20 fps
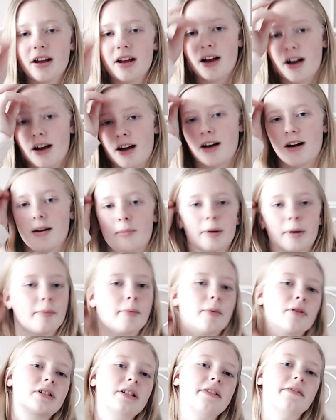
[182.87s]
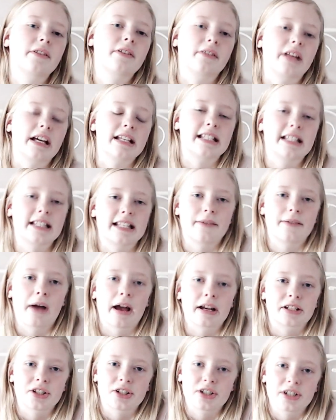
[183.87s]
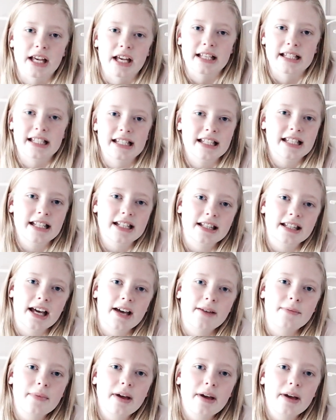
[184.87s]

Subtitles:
But most of the lessons have exercises in them.